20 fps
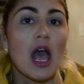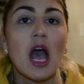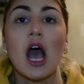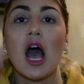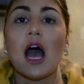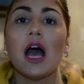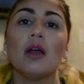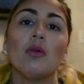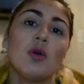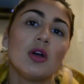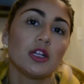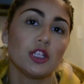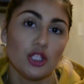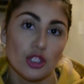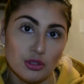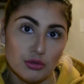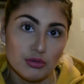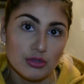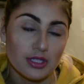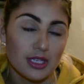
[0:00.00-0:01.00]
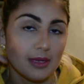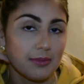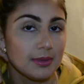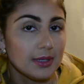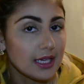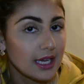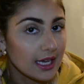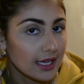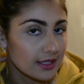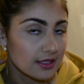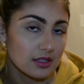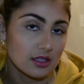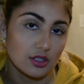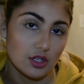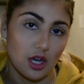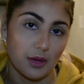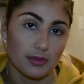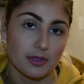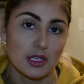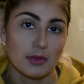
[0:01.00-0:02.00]
I want to use it because the
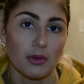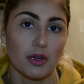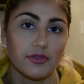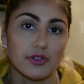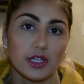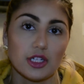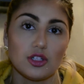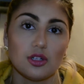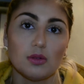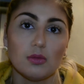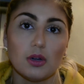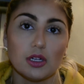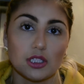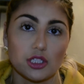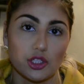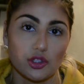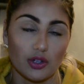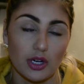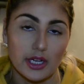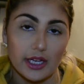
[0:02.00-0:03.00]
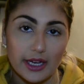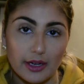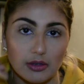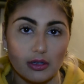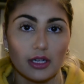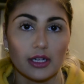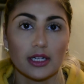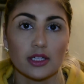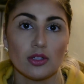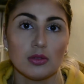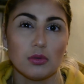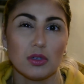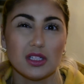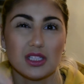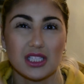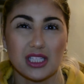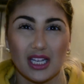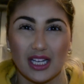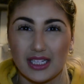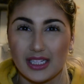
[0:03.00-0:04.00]
top has come off and I don't want it to dry out and I don't want
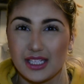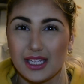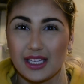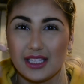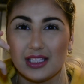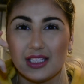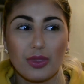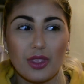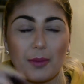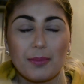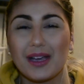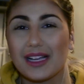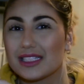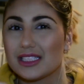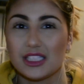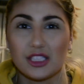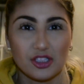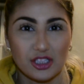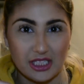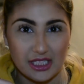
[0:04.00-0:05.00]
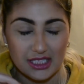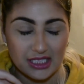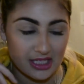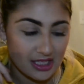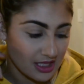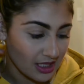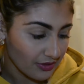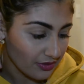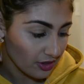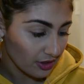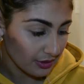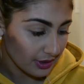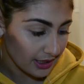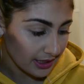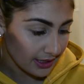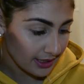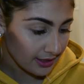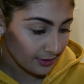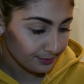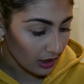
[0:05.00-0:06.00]
it to kind of get bacteria and stuff going
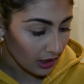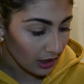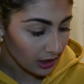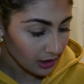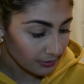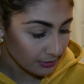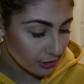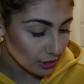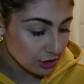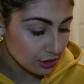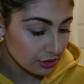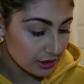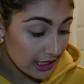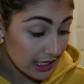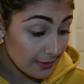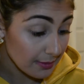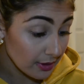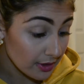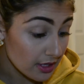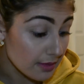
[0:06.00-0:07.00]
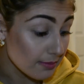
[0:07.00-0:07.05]
in it. To keep on the